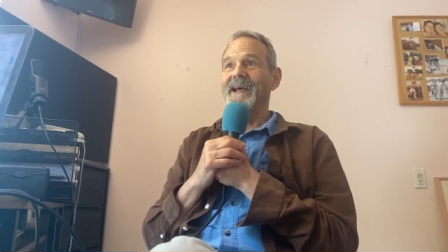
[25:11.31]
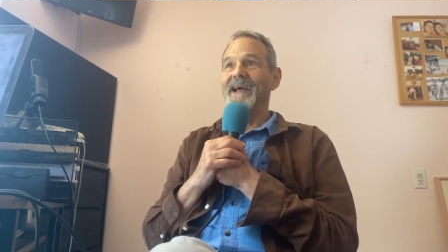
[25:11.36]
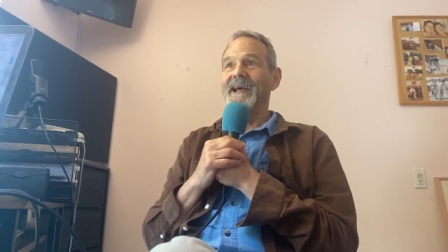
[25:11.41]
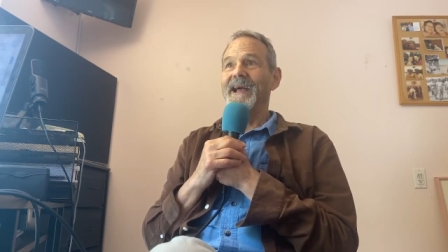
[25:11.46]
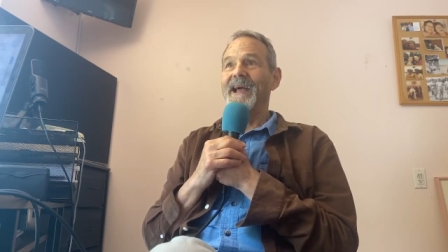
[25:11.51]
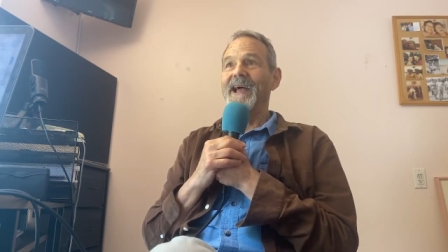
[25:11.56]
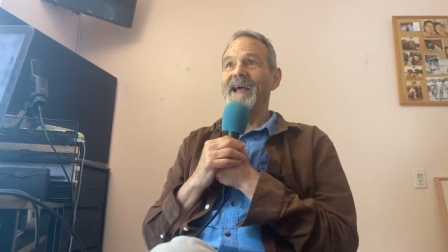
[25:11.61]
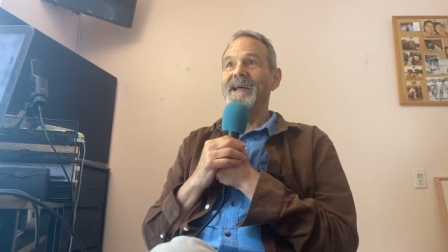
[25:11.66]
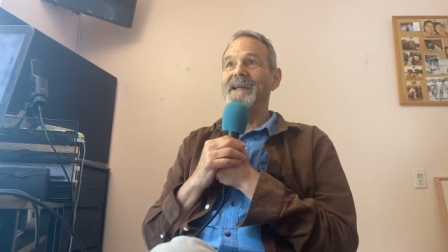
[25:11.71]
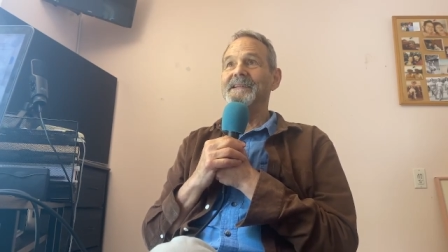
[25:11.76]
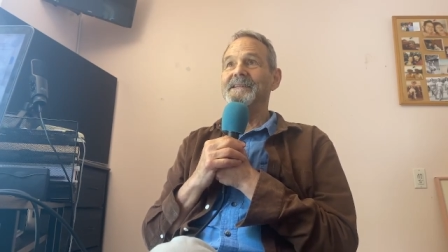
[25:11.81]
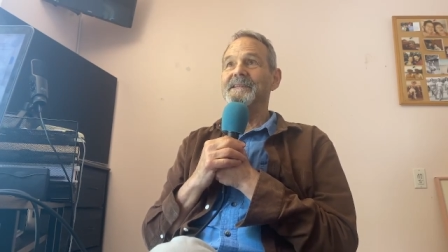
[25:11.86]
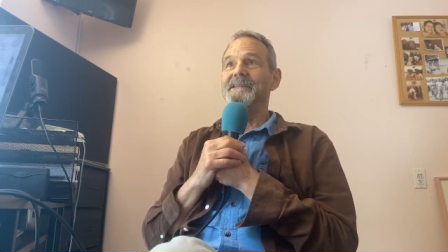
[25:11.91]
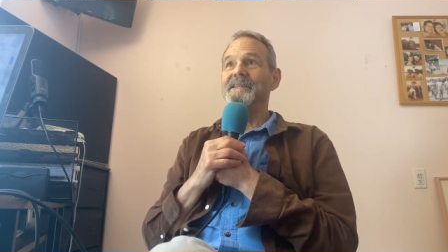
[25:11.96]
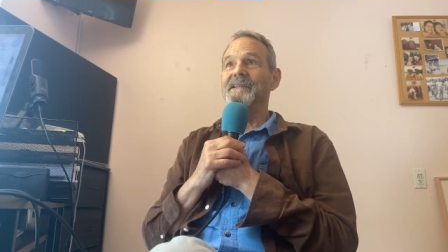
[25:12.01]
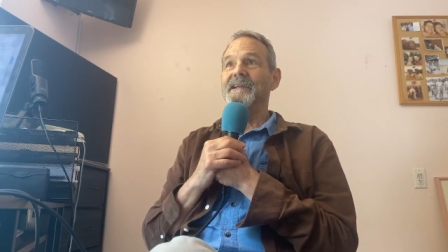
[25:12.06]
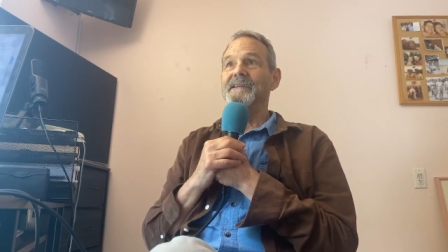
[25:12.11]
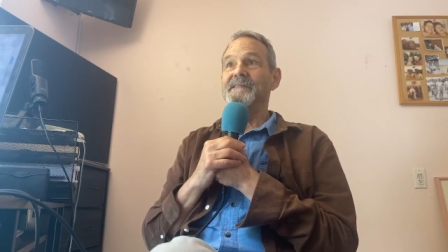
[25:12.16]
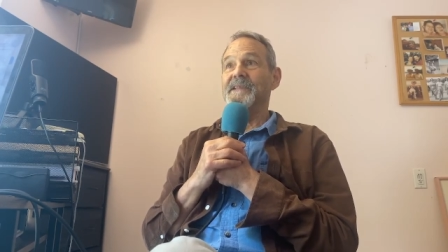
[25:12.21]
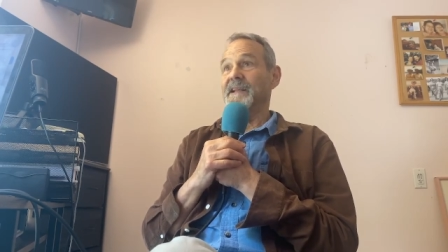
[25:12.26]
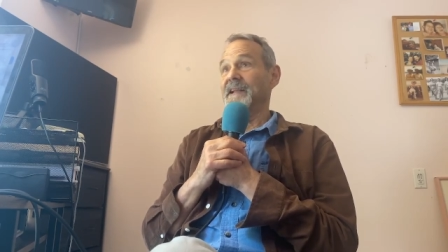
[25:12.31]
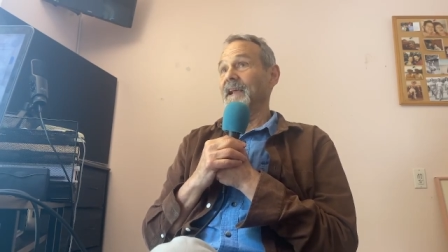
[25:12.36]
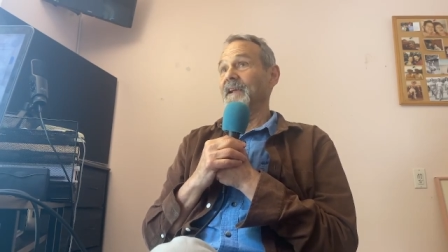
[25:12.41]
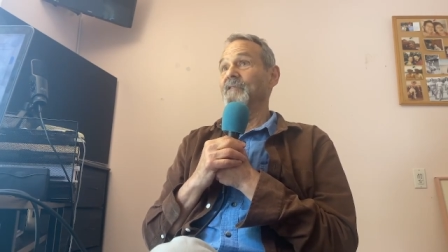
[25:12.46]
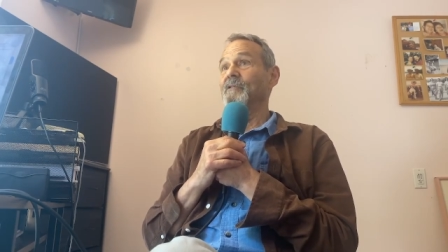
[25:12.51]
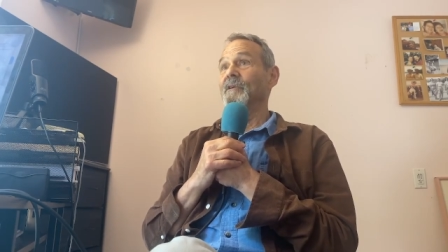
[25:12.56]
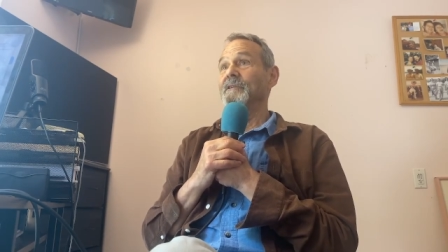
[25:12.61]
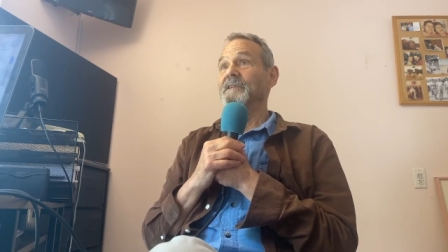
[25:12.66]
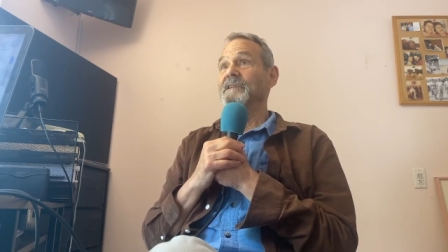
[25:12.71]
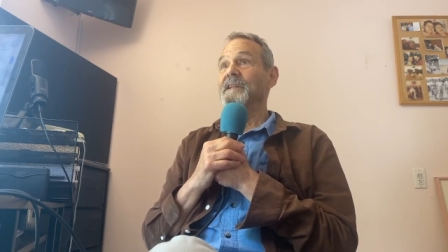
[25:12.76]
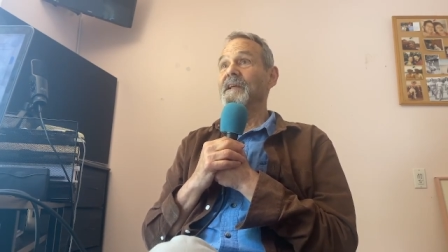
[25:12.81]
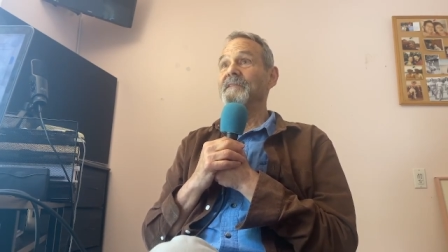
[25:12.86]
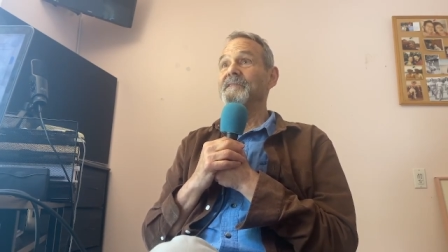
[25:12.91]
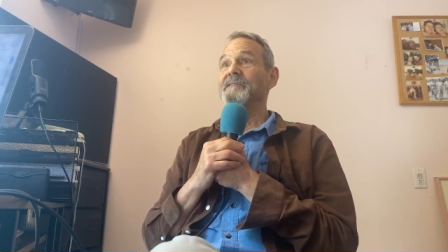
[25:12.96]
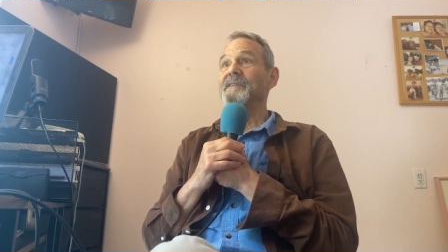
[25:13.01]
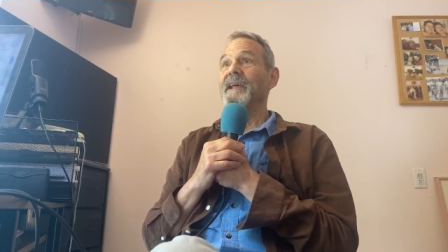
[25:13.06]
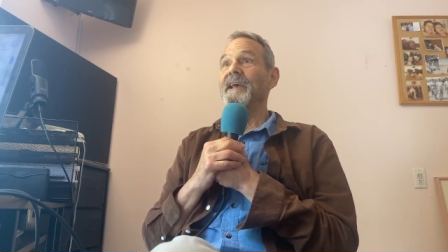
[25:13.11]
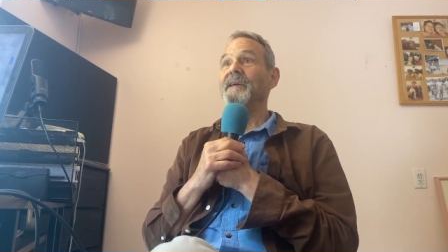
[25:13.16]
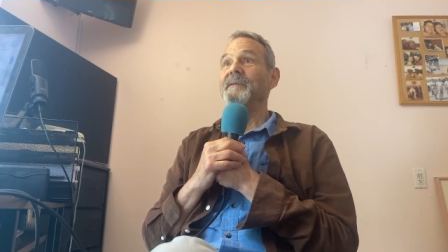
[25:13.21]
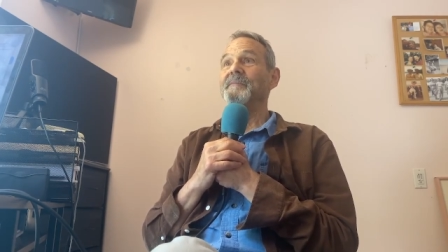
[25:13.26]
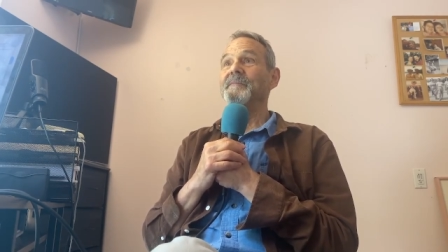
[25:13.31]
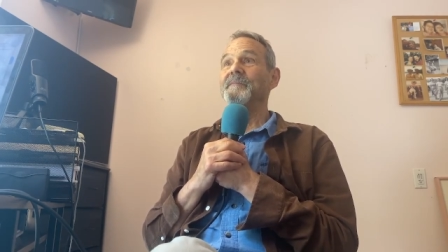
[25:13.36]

And then I call another name.